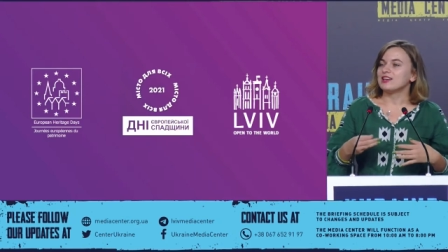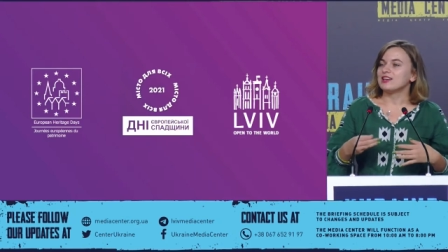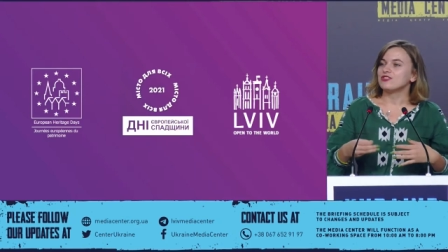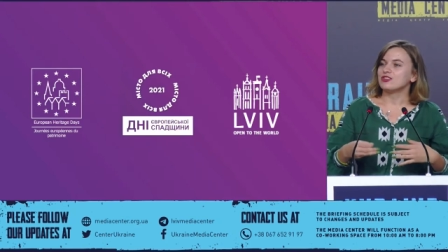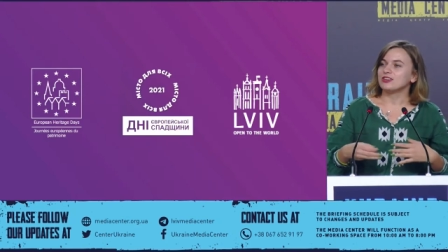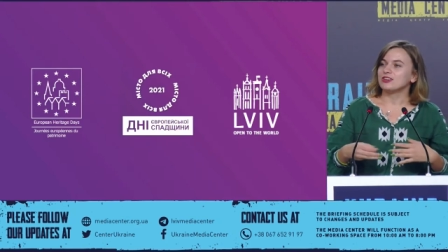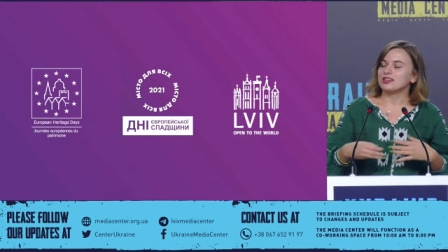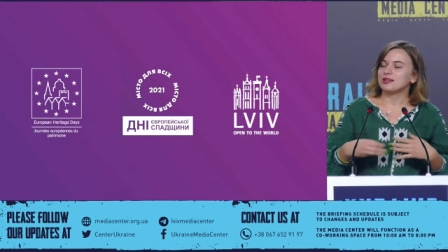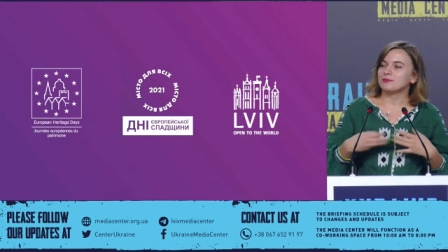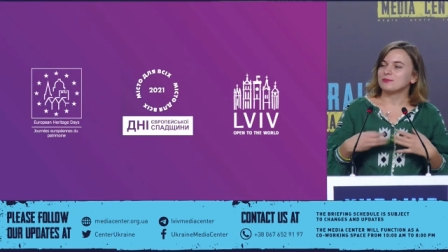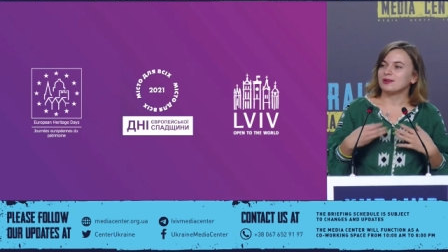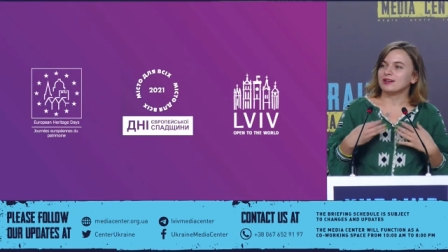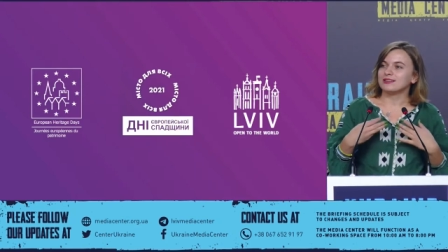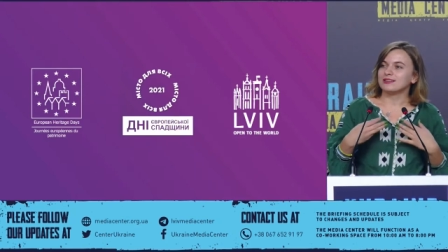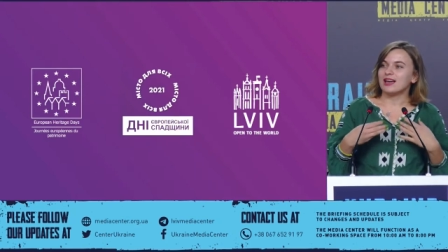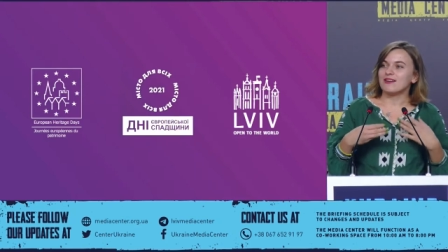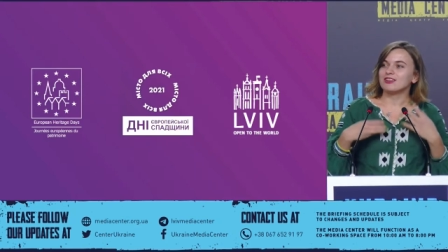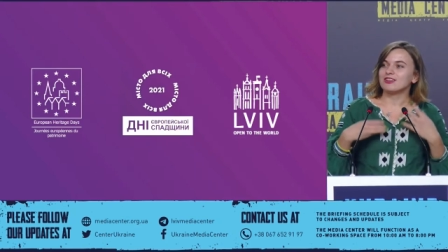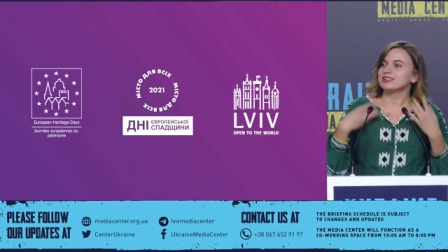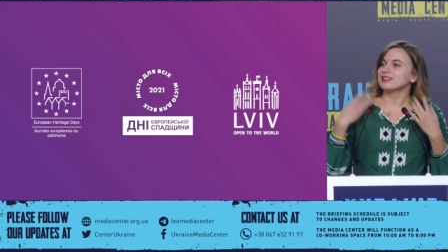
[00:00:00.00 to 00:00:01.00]
guided
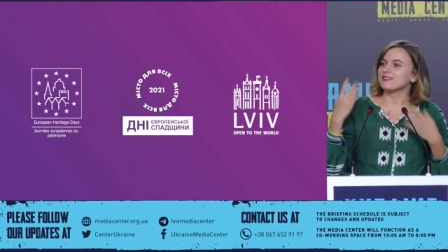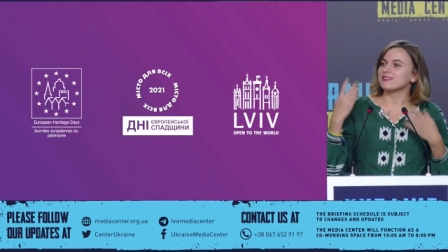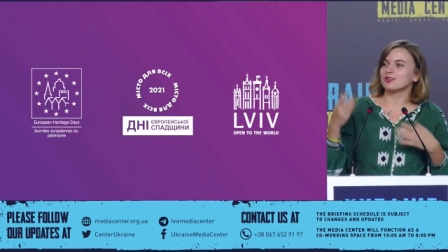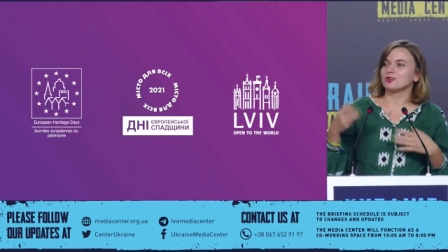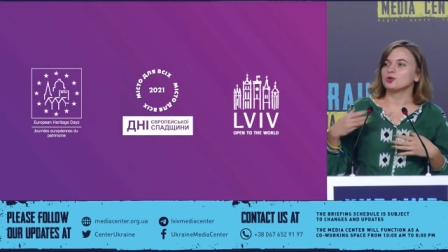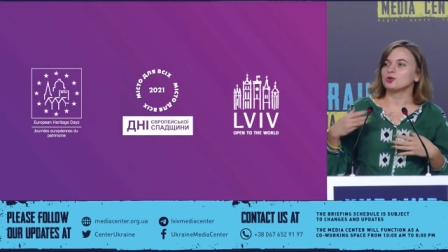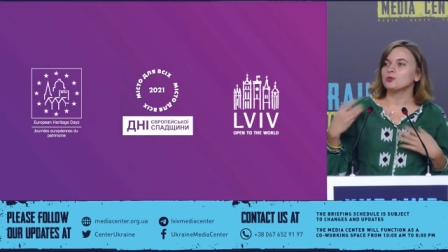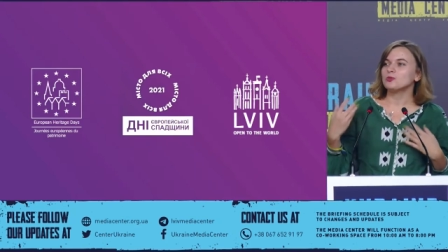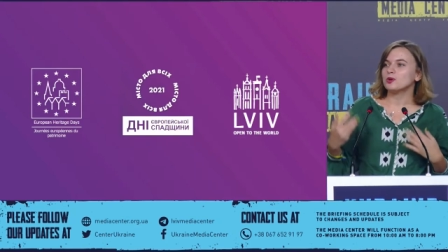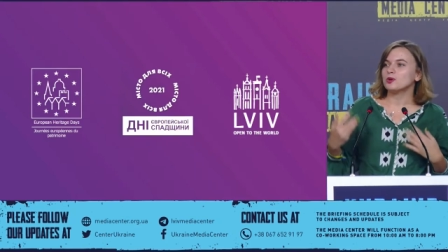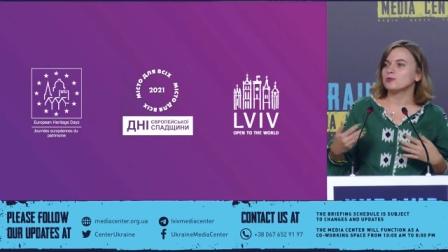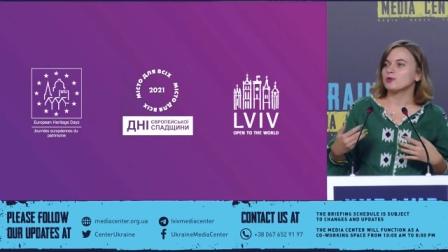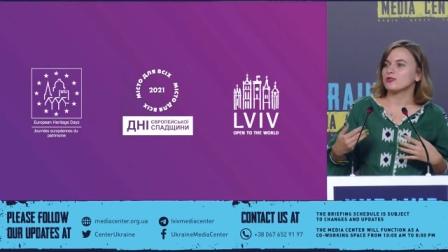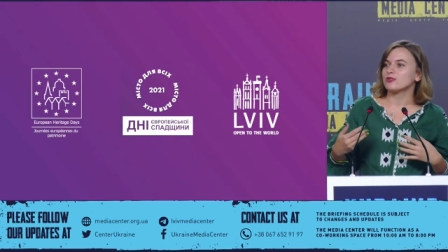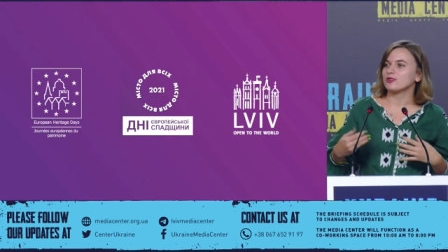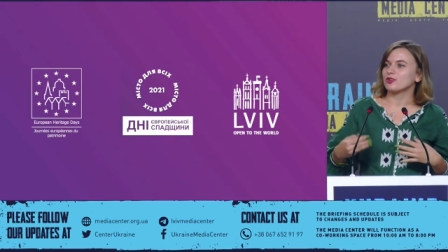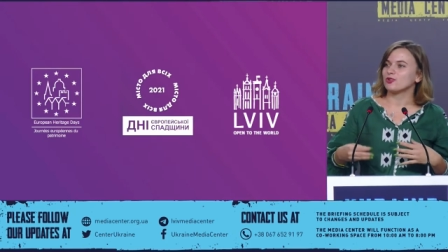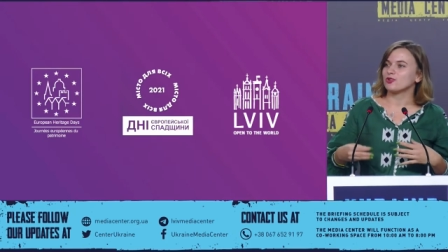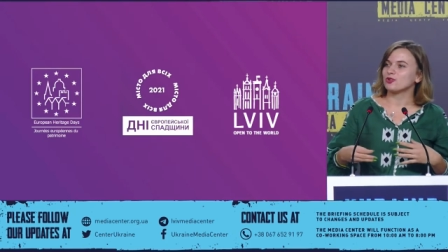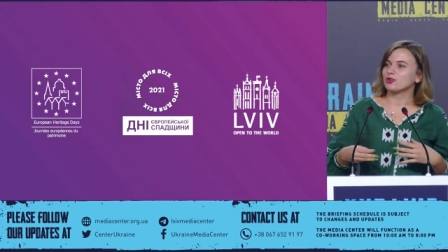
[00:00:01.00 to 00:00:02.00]
tour on the
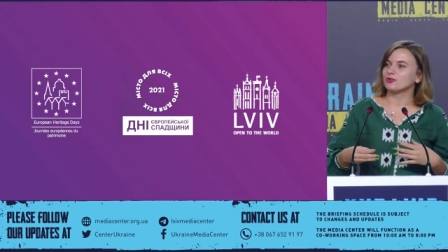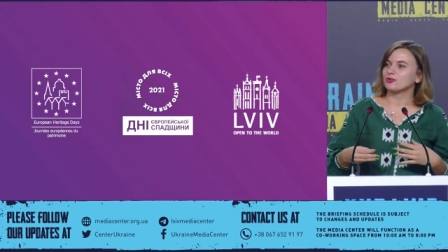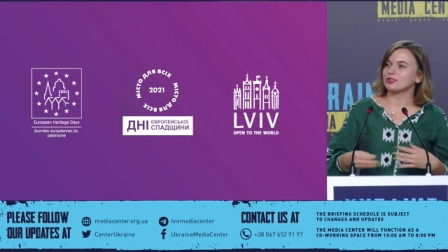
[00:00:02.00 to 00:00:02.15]
plan.